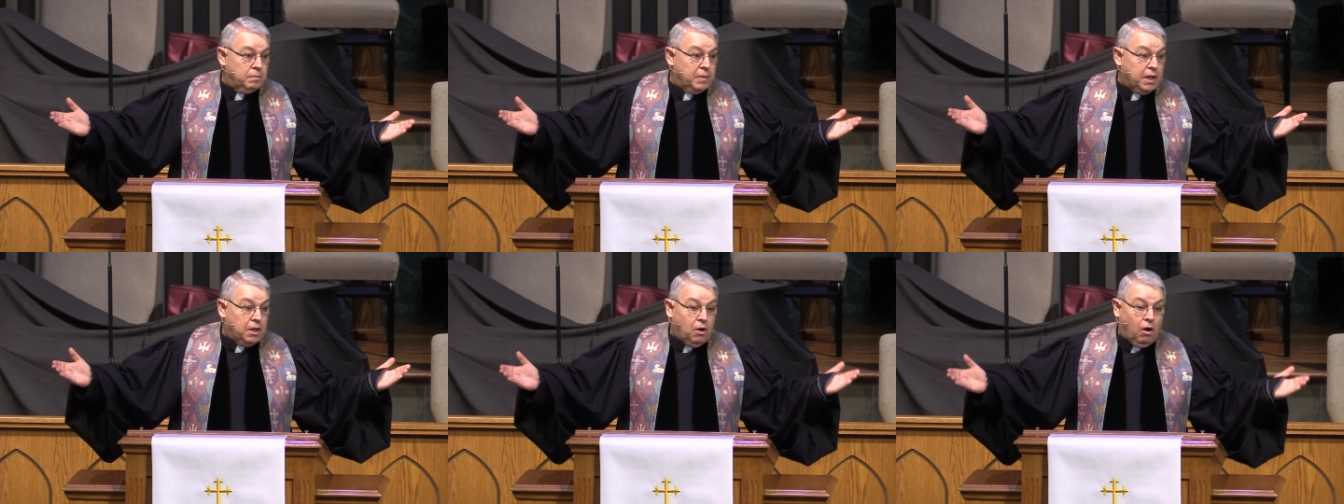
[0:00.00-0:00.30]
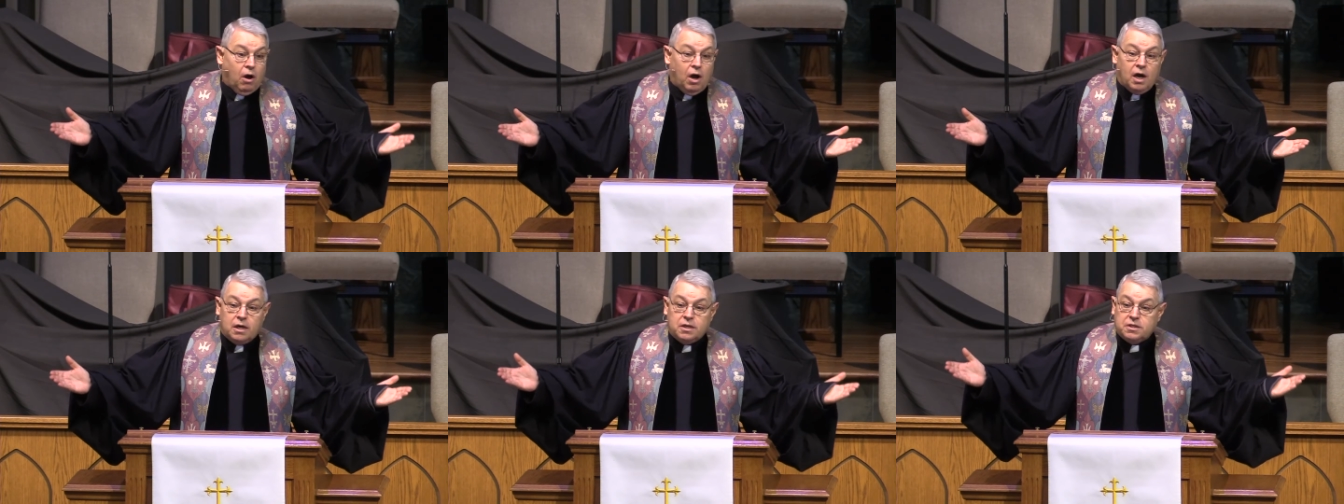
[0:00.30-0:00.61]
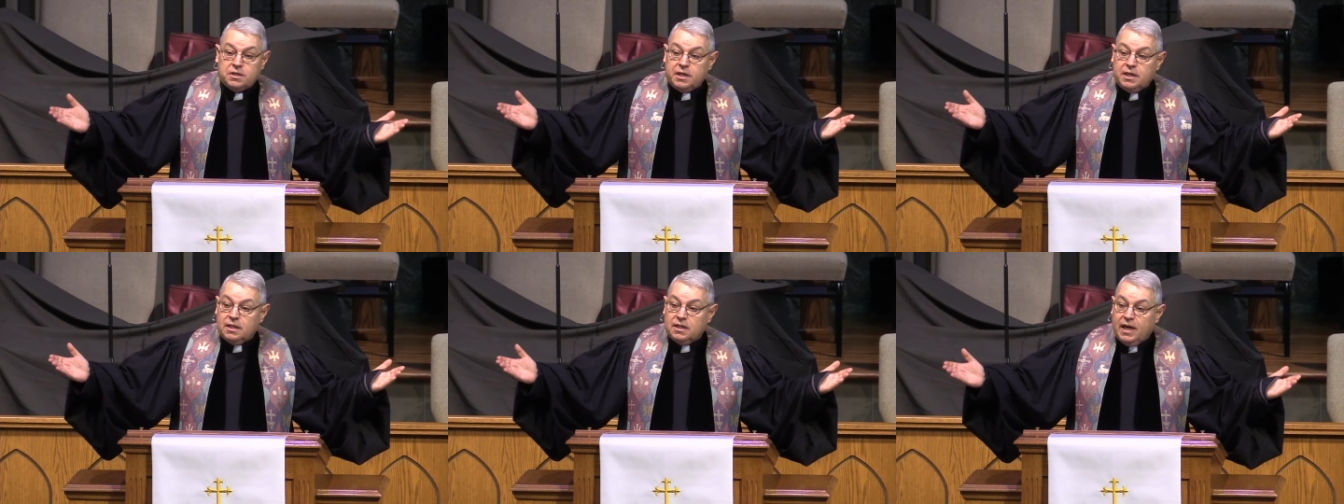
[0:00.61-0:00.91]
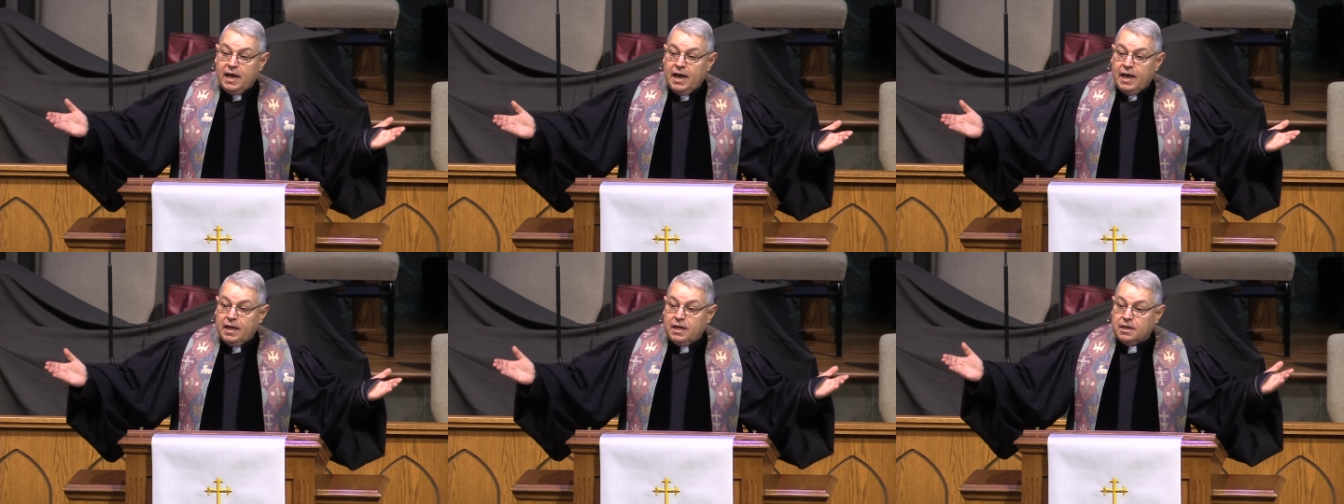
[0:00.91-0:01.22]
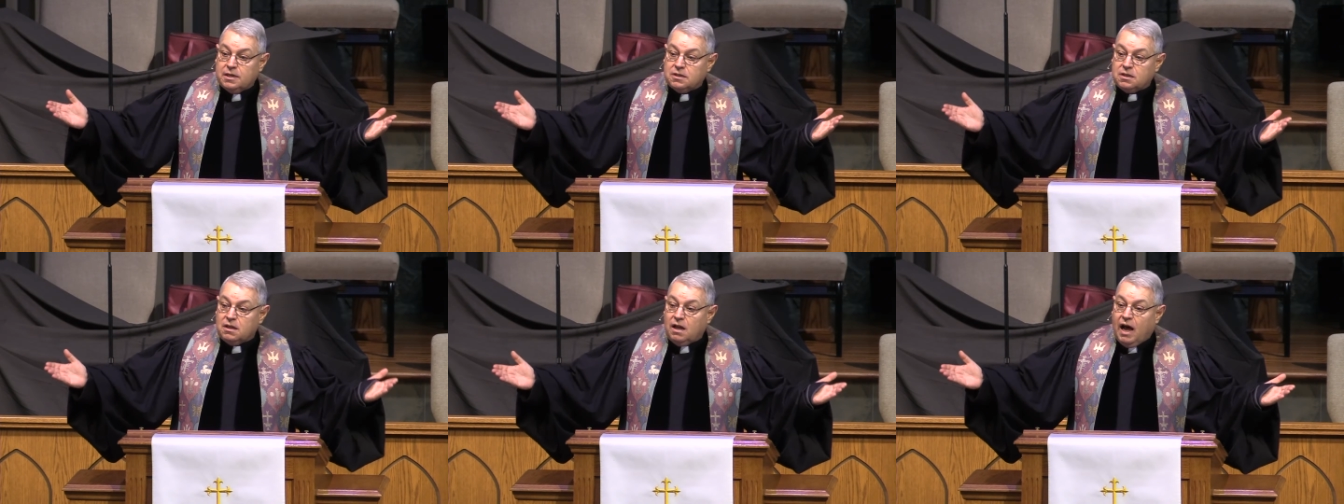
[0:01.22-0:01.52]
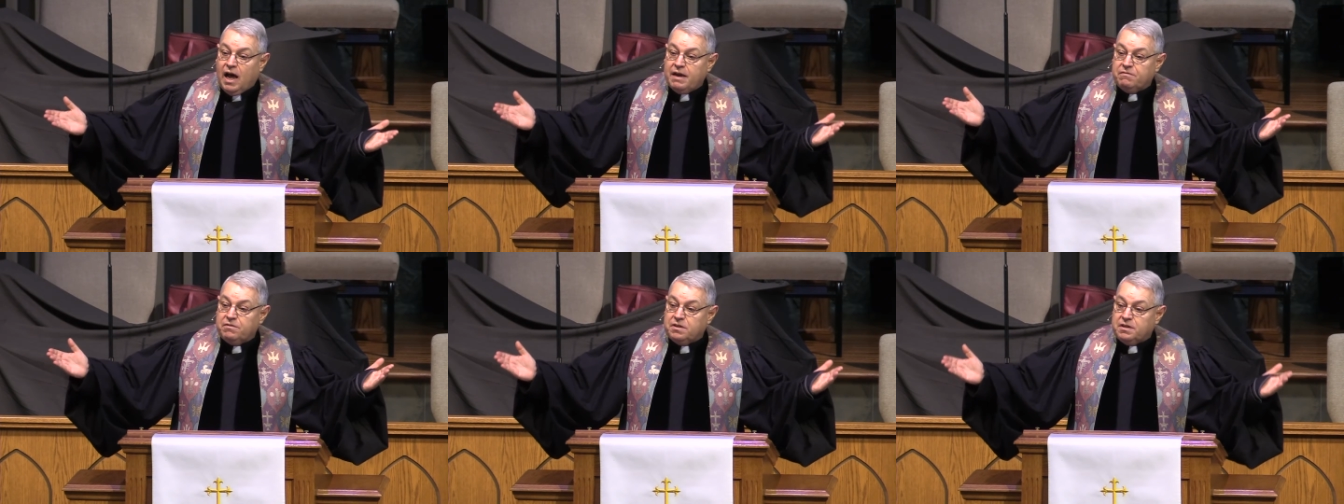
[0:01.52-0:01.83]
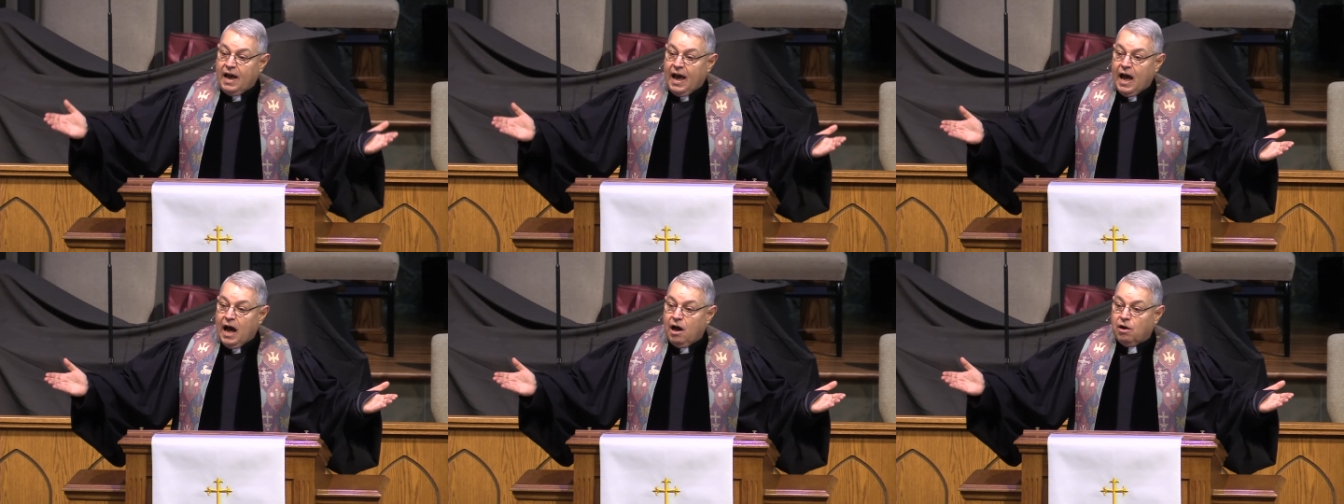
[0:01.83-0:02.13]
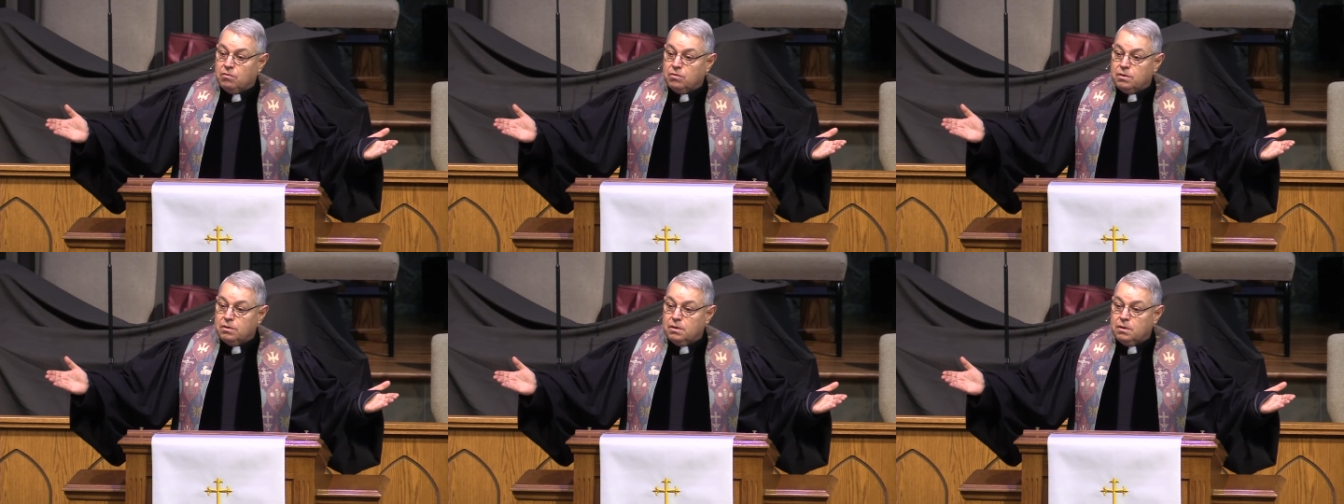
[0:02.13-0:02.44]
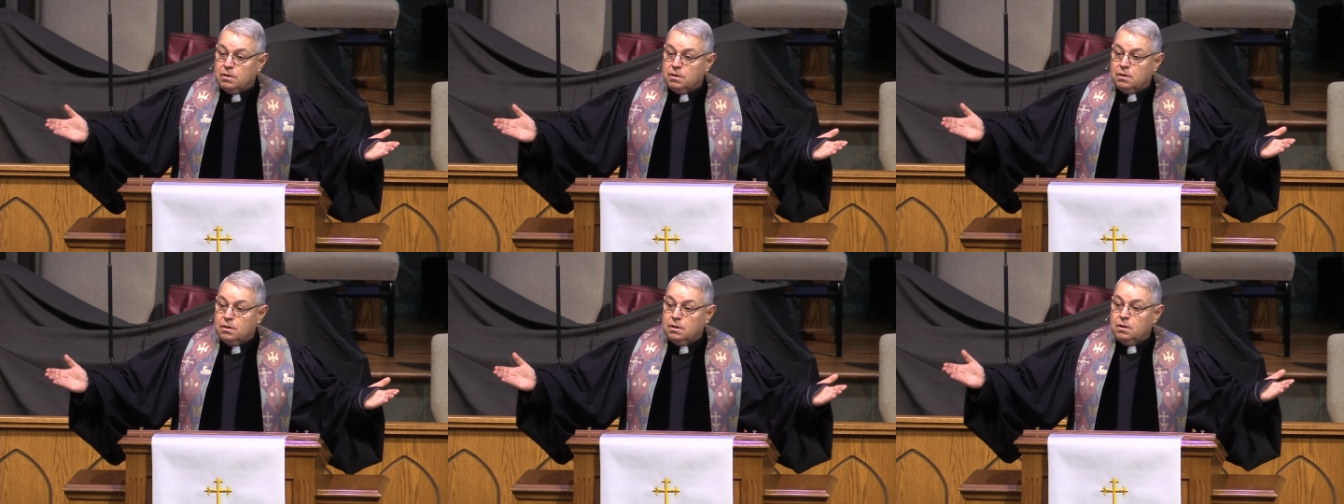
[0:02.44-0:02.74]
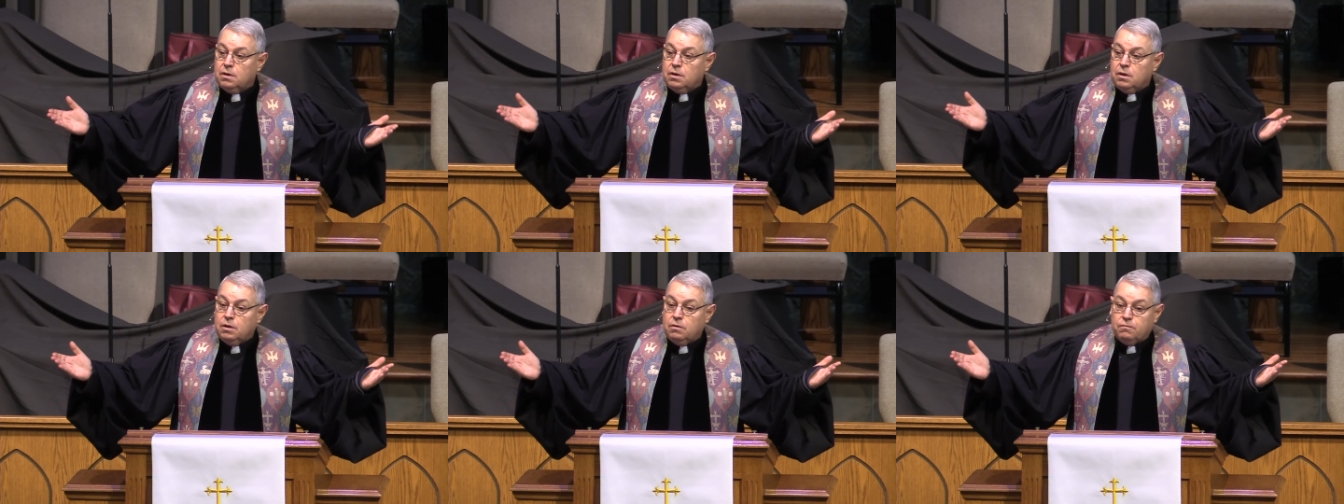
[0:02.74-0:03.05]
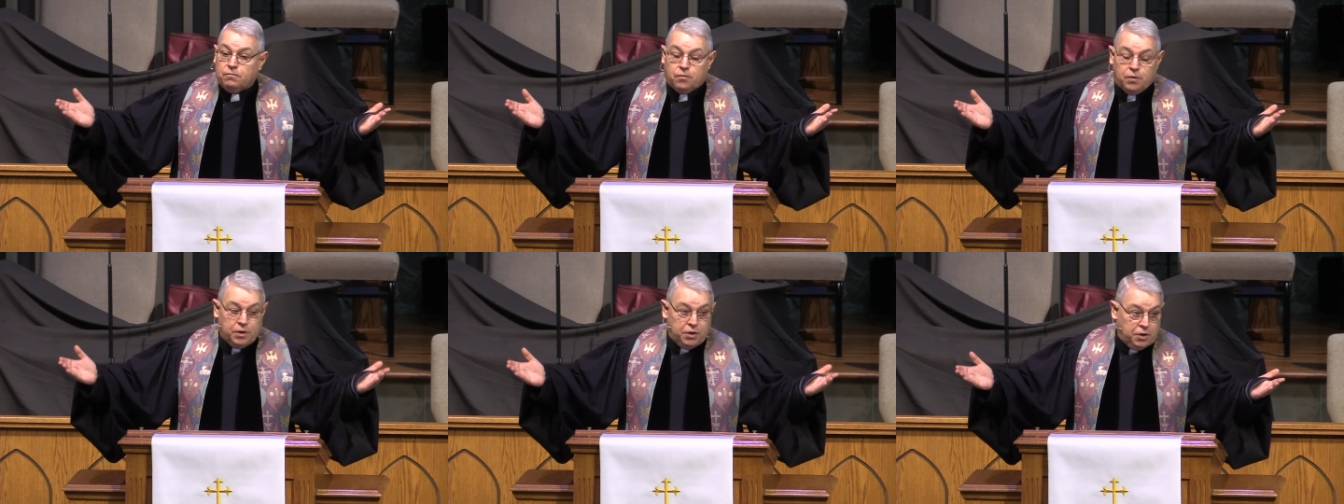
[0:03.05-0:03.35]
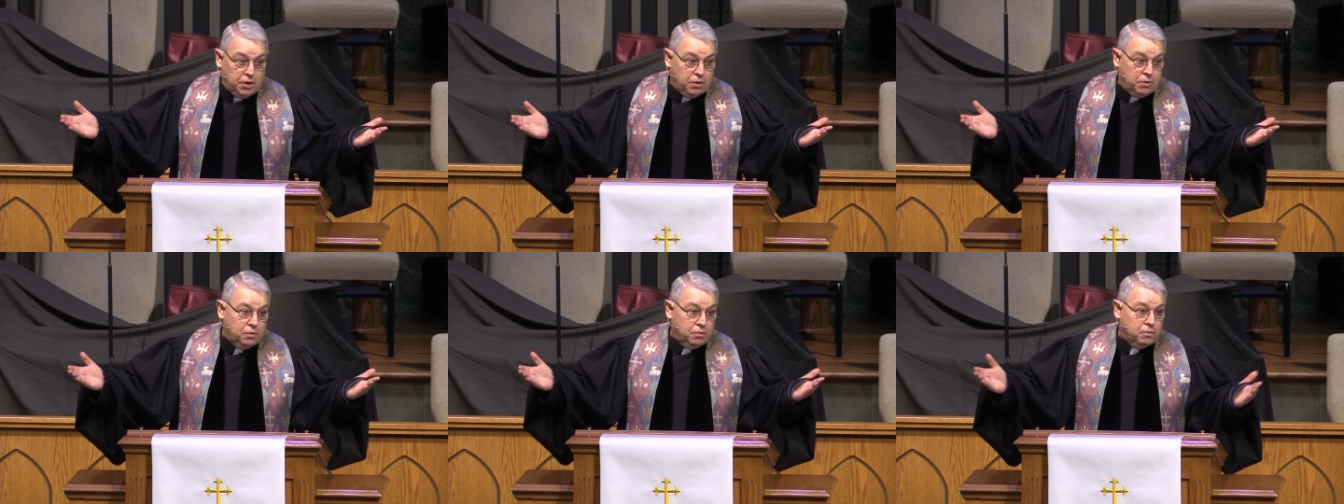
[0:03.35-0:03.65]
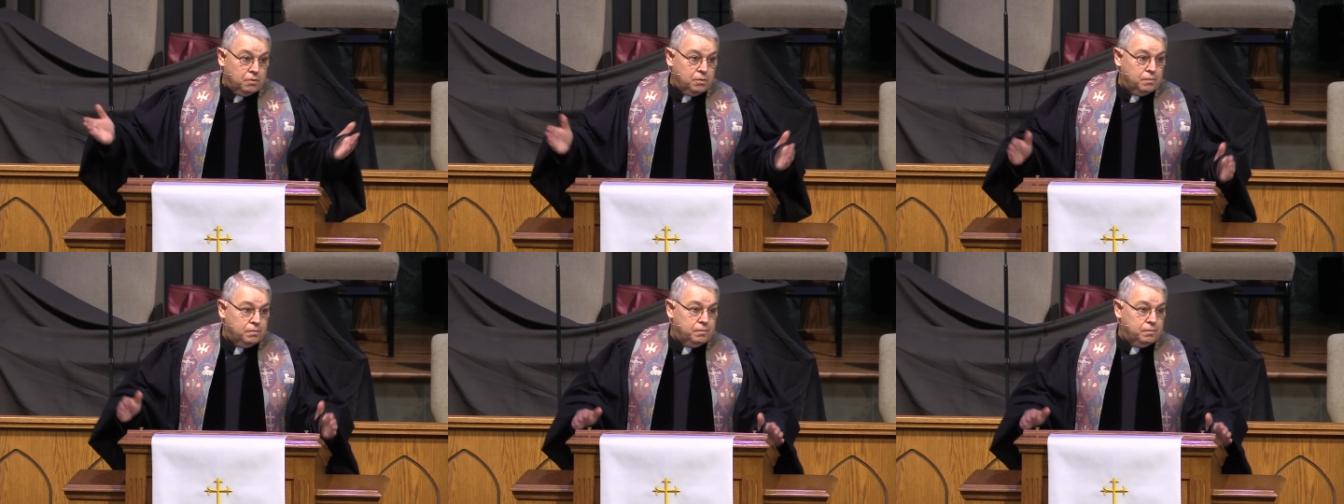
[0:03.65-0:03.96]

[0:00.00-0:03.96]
because he laid his life down for you.